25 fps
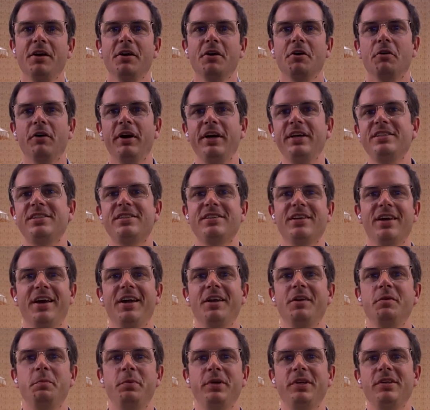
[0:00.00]
Grace
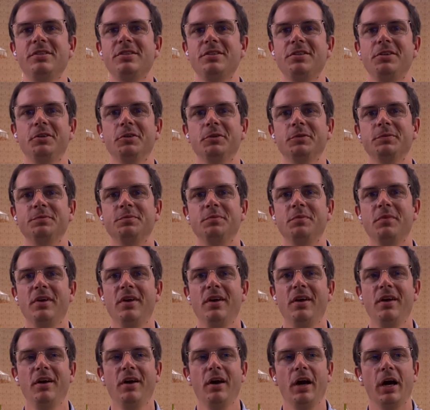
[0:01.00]
and peace to you.
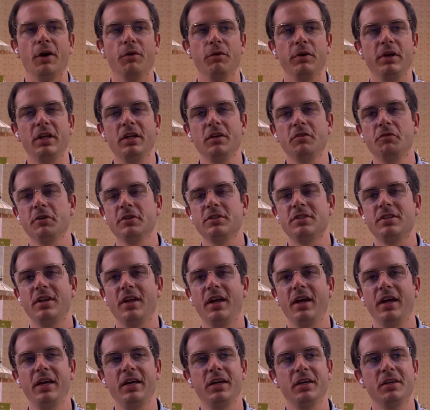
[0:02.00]
Our reading for
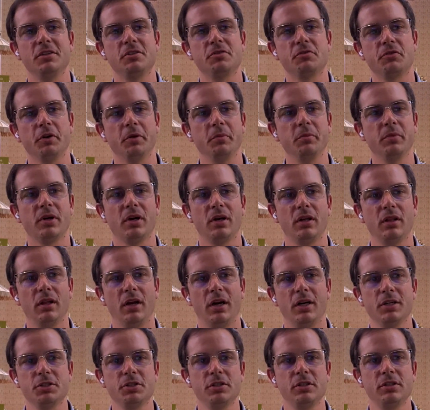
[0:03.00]
today is from
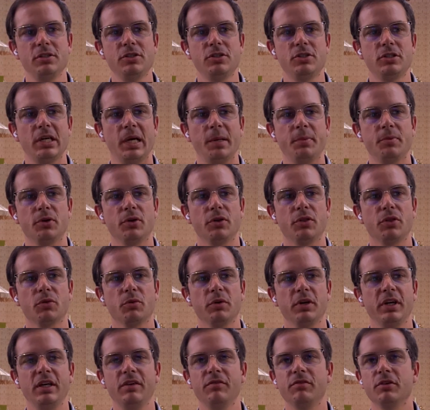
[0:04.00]
Colossians chapter
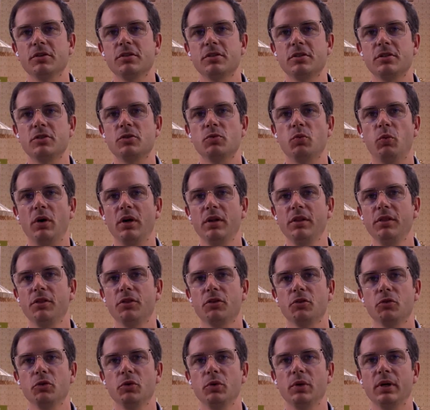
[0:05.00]
3, verses 1
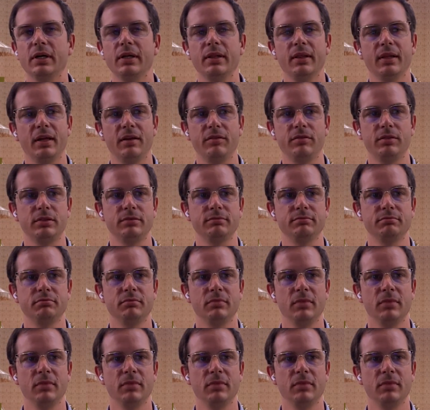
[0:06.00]
through 11.